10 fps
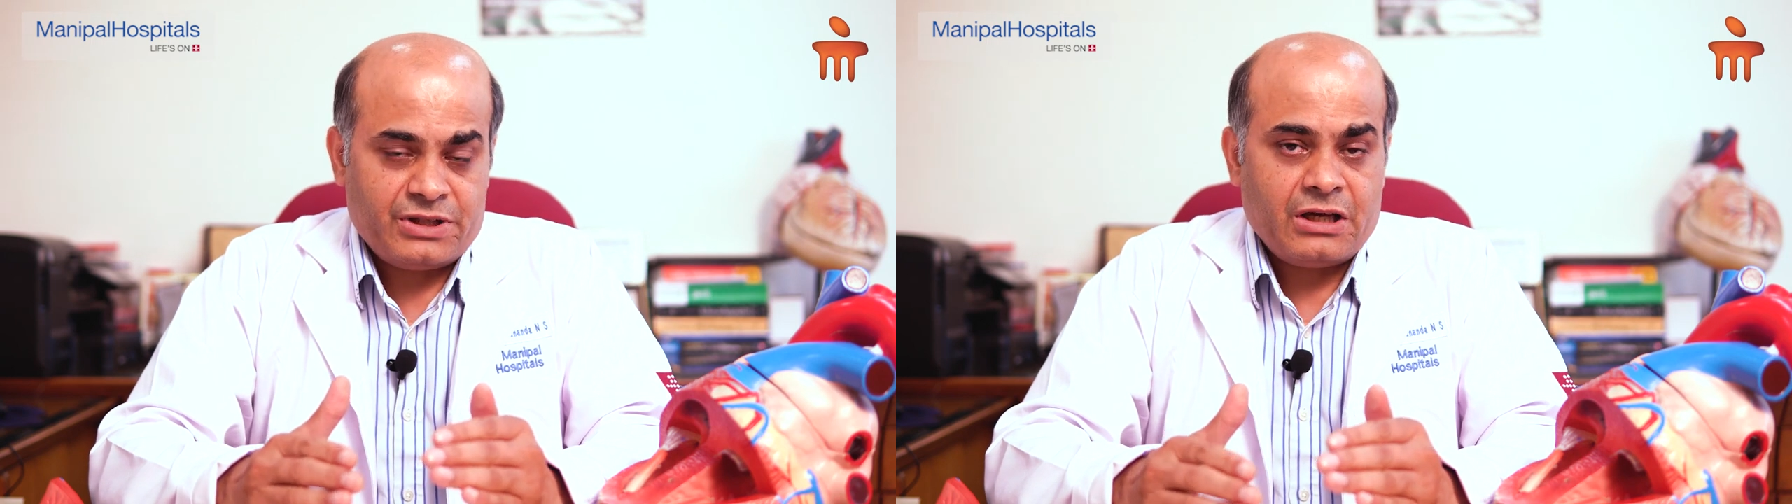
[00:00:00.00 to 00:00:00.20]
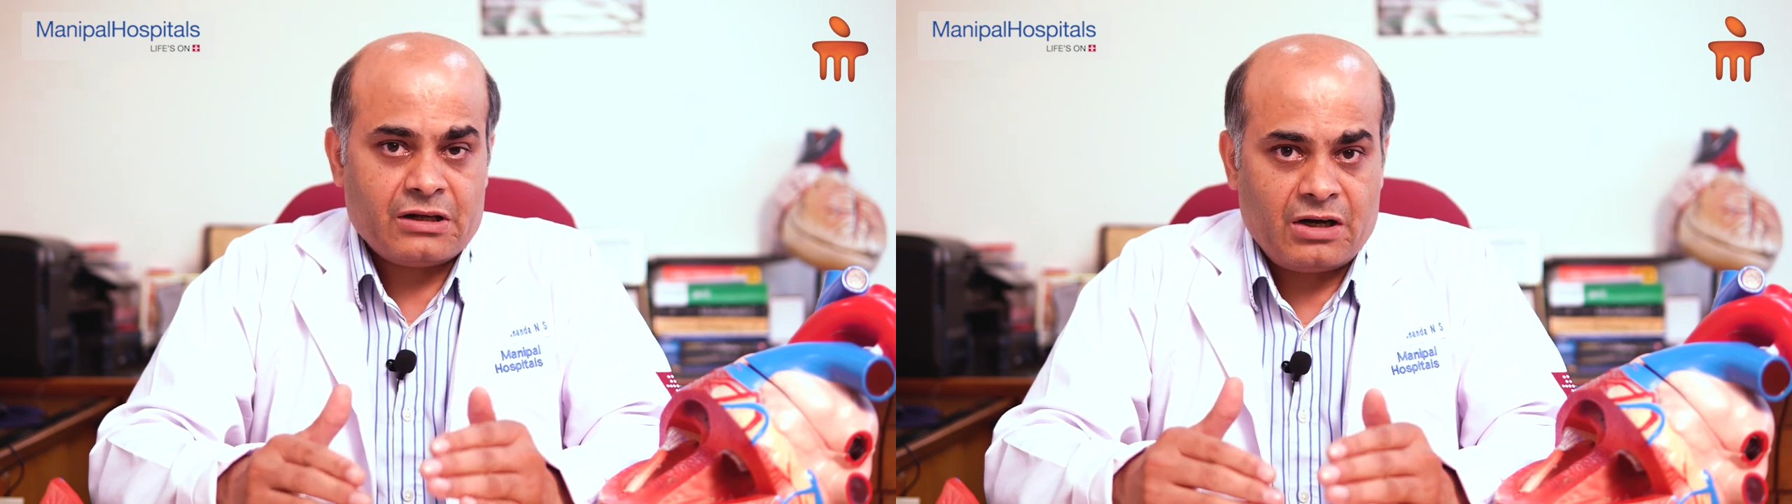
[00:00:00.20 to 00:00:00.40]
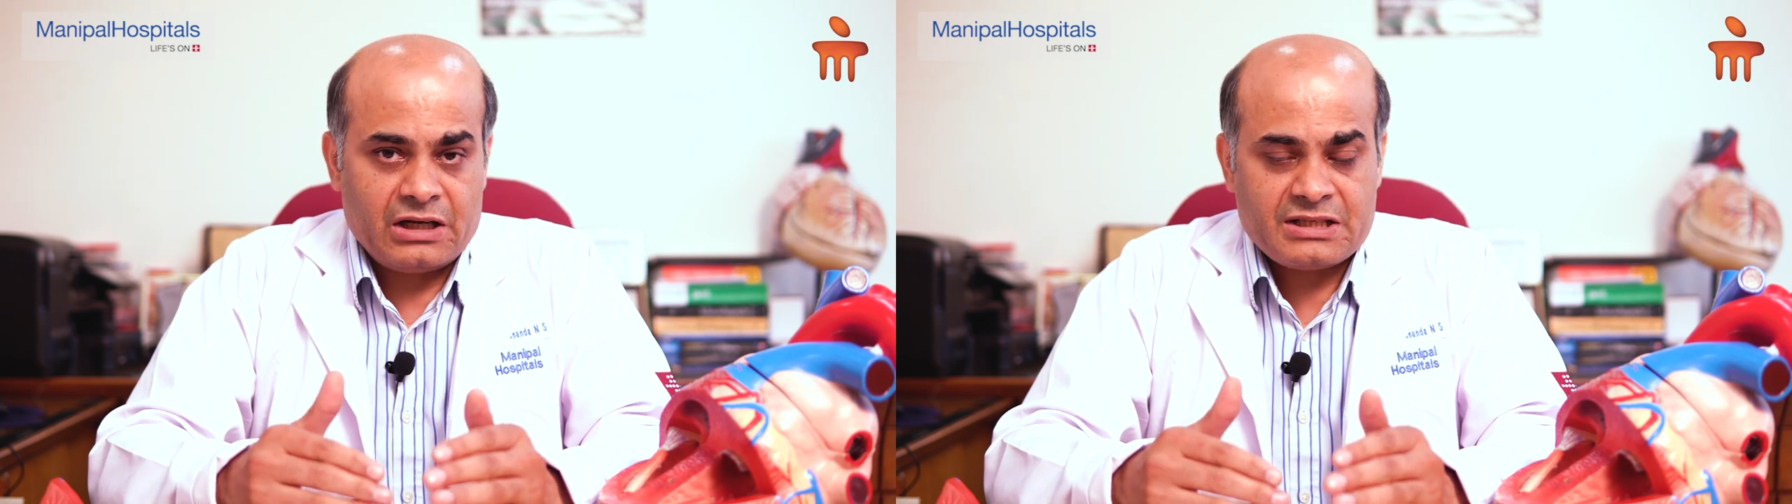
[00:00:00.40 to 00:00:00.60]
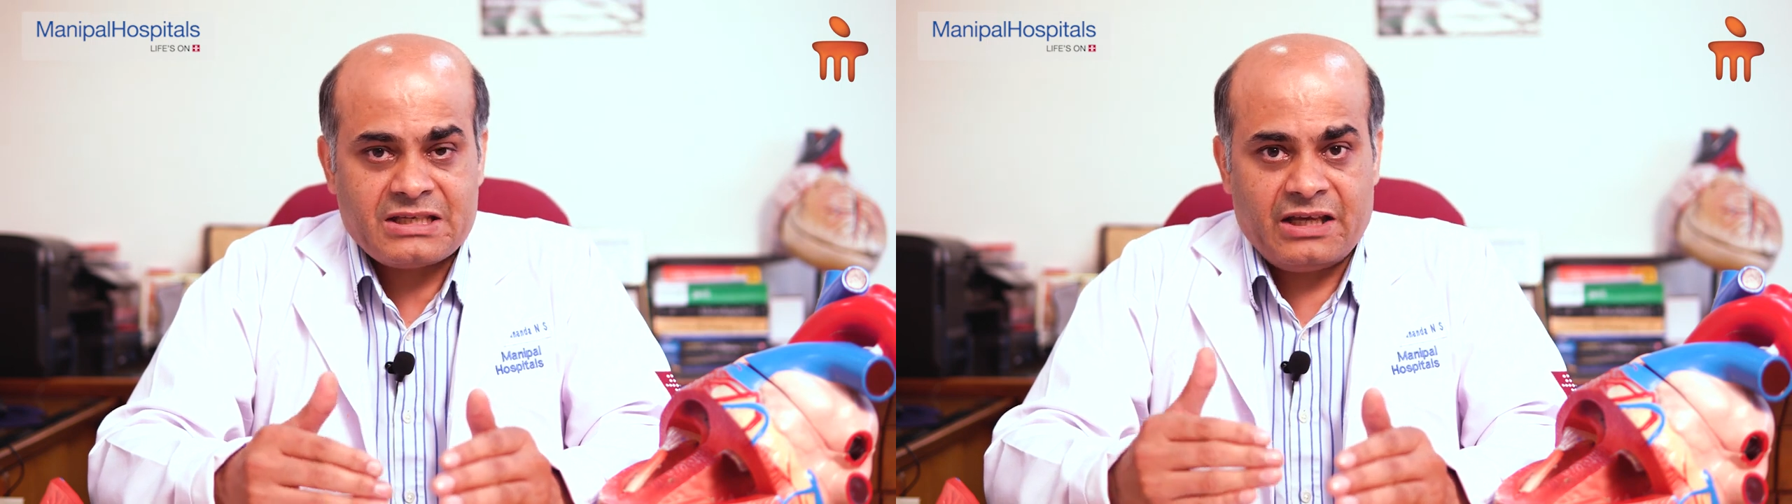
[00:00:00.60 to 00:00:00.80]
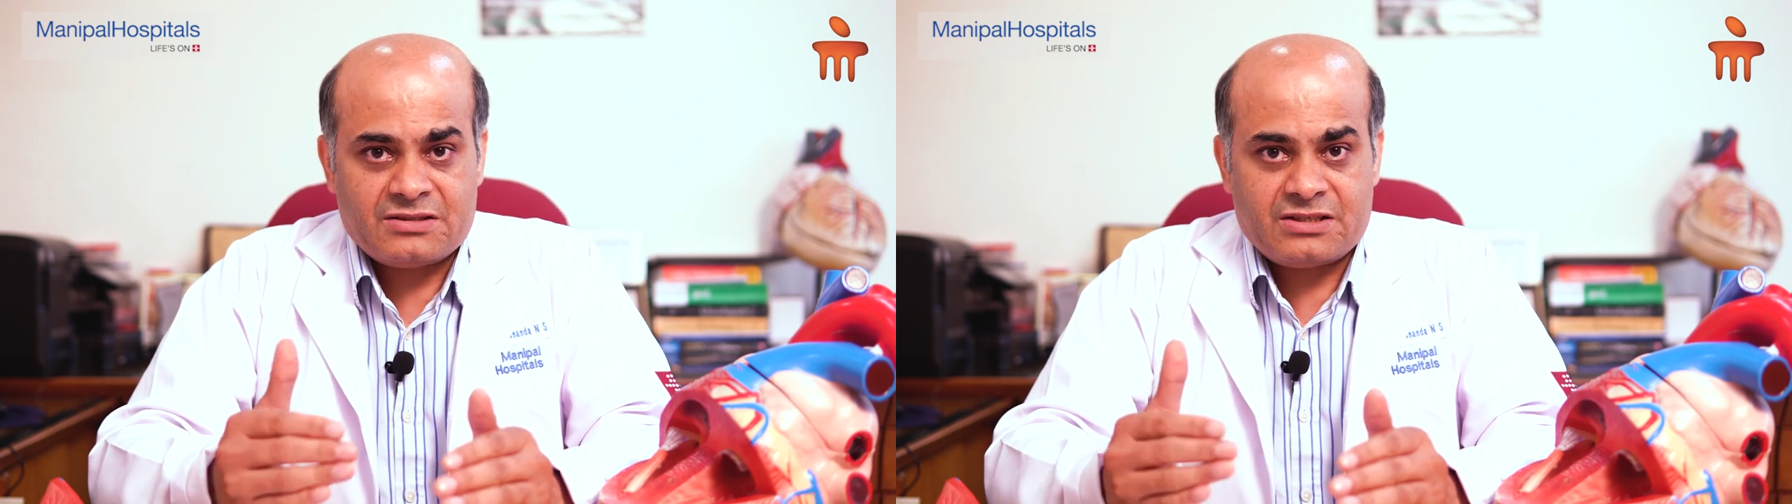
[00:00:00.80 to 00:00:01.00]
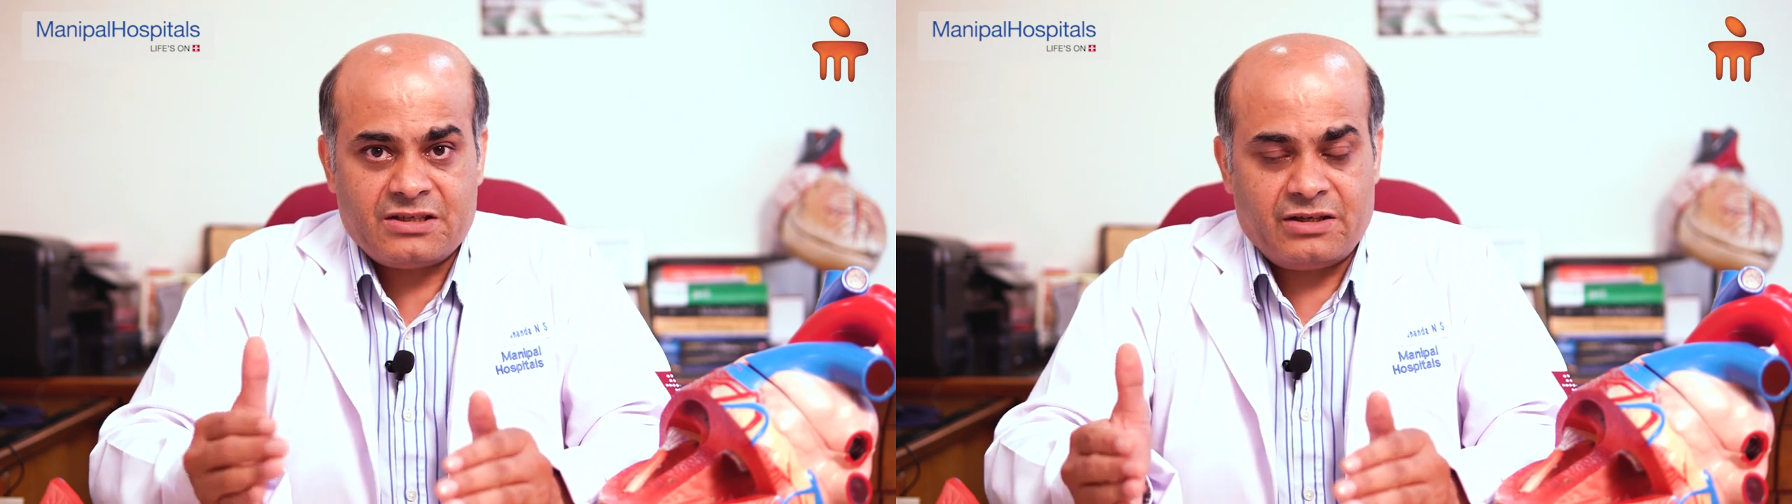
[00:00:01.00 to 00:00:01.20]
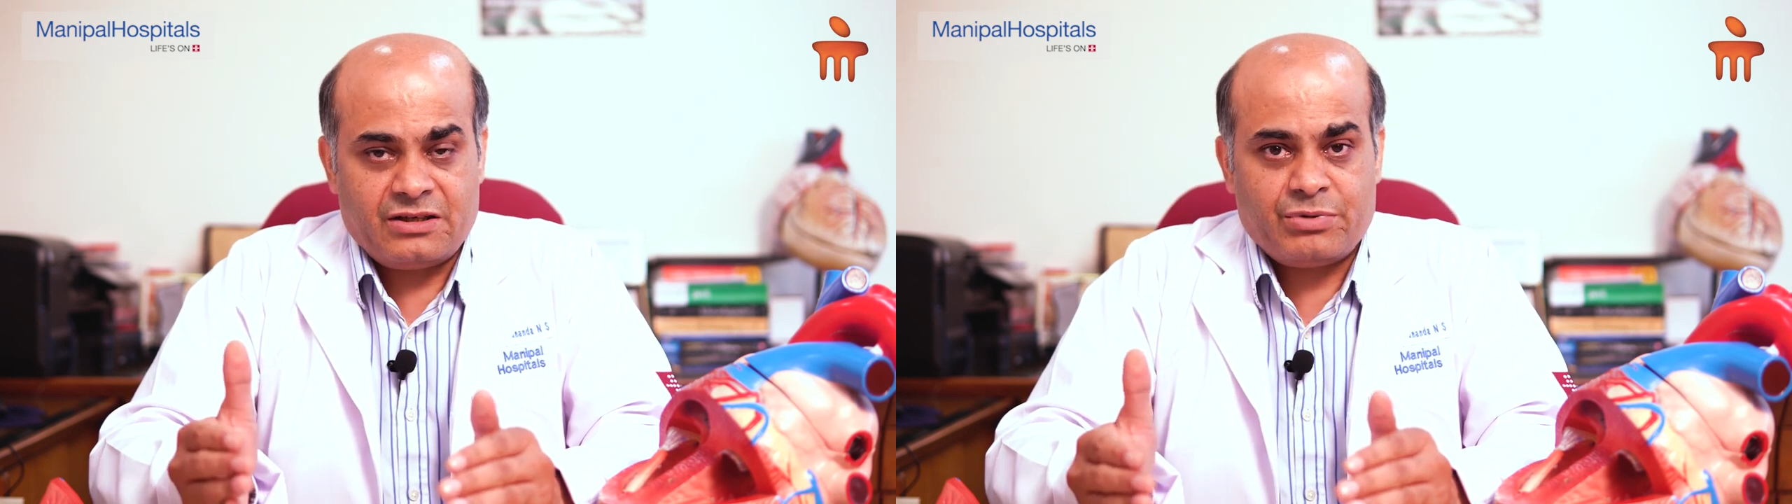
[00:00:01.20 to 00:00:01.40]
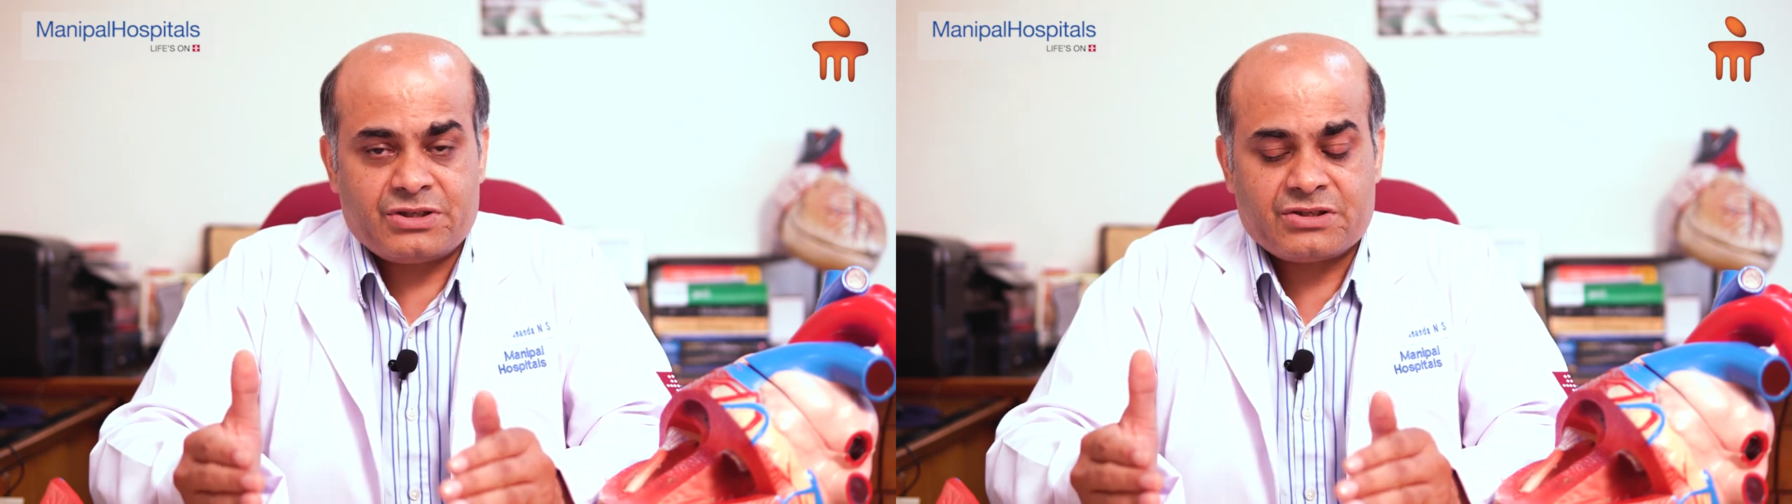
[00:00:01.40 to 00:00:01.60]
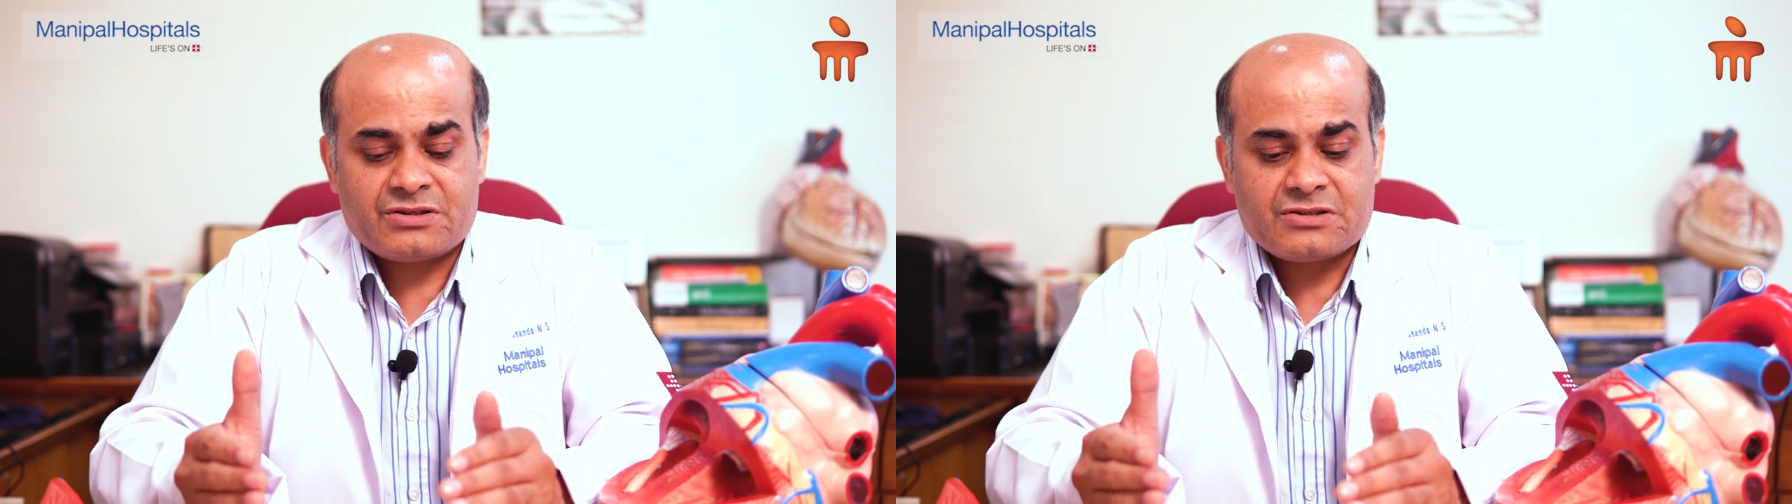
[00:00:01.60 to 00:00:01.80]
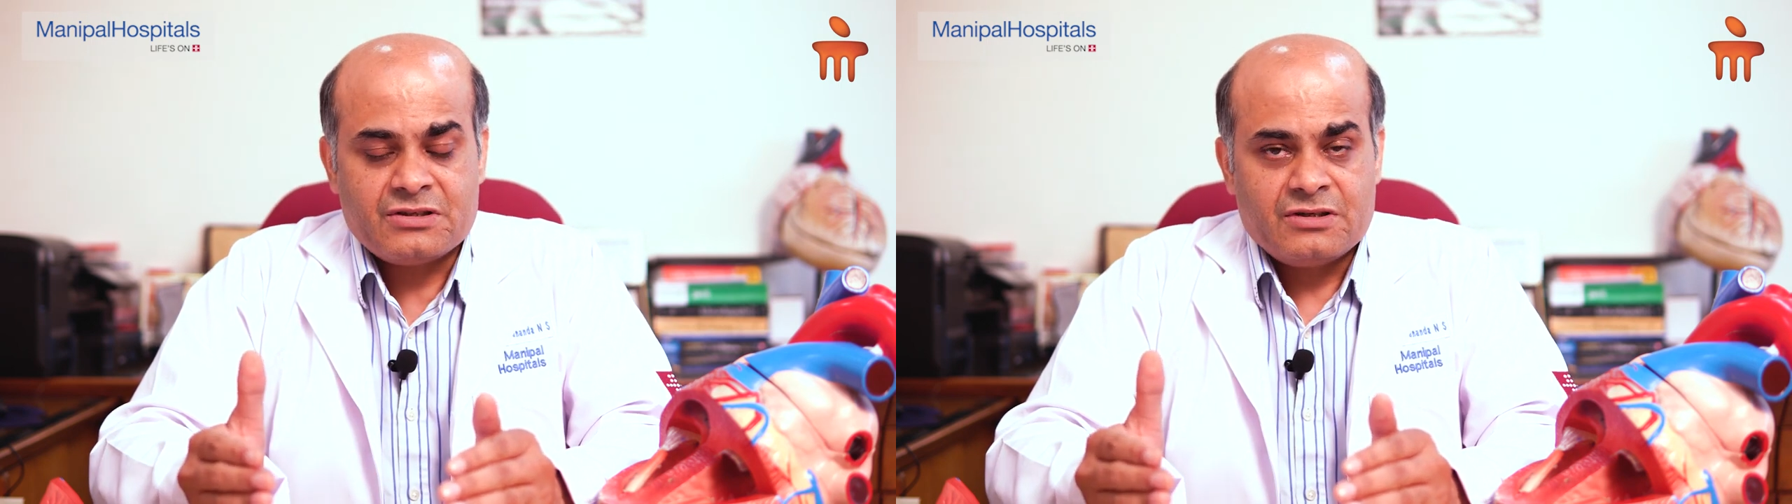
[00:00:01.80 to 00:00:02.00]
They are called as ACE inhibitors.